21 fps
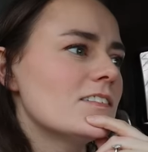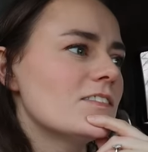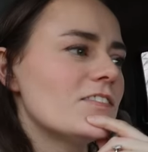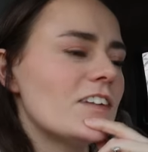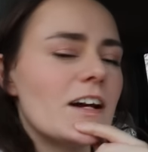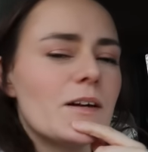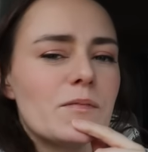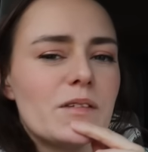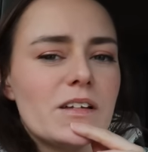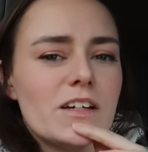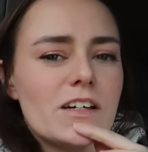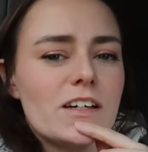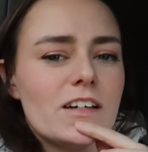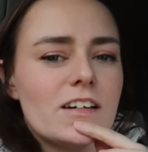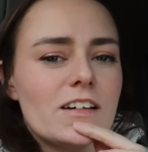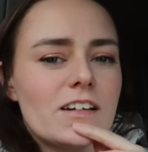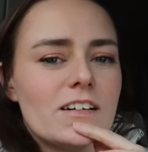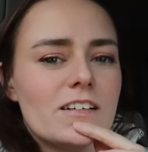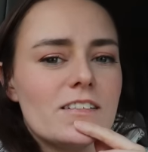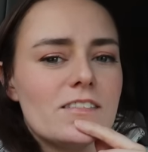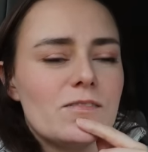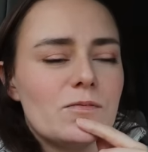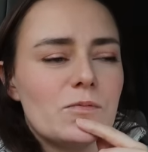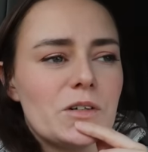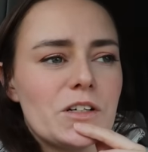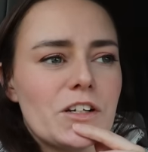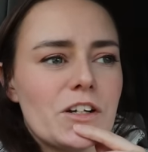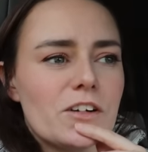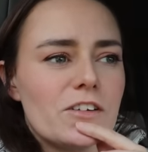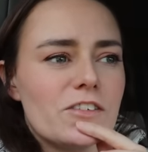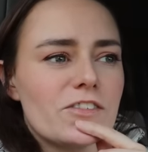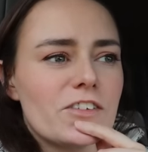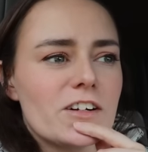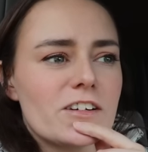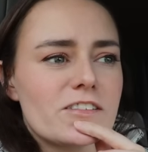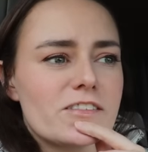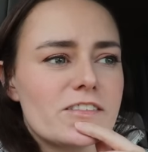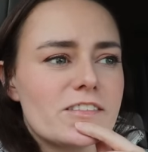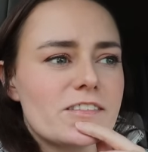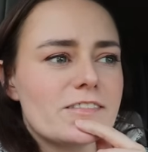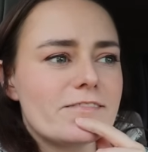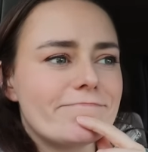family would know
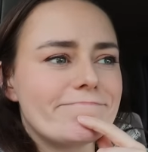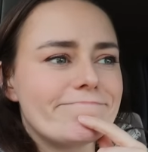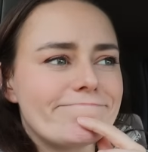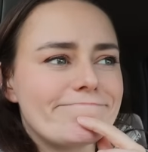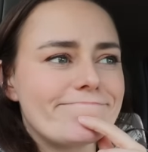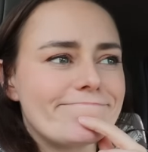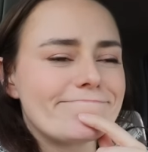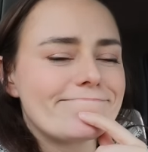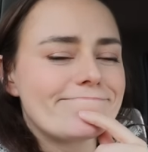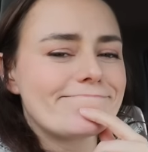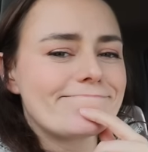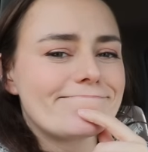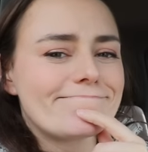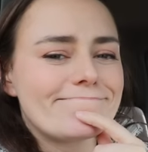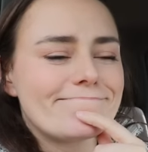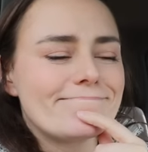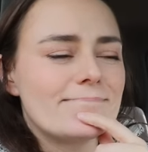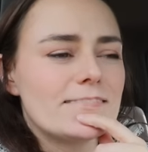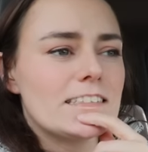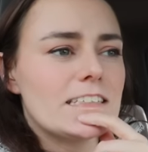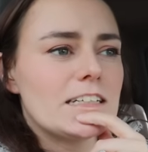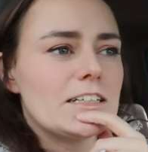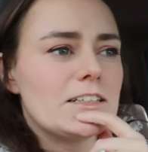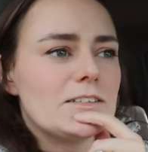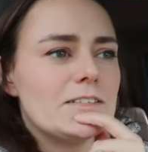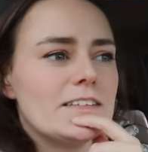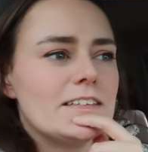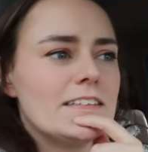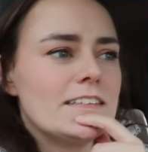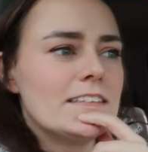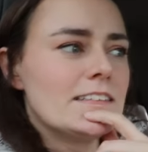first. So,